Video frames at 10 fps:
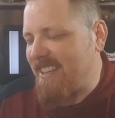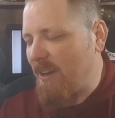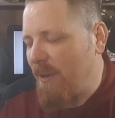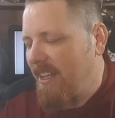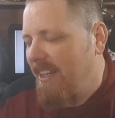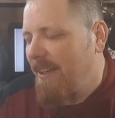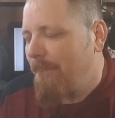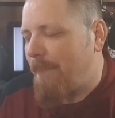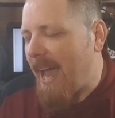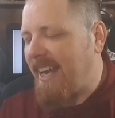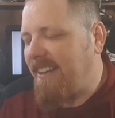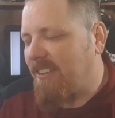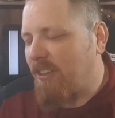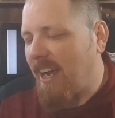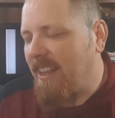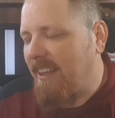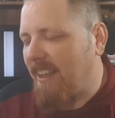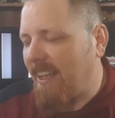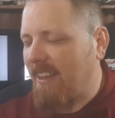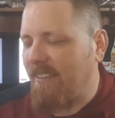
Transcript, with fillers: so Patty is trying to.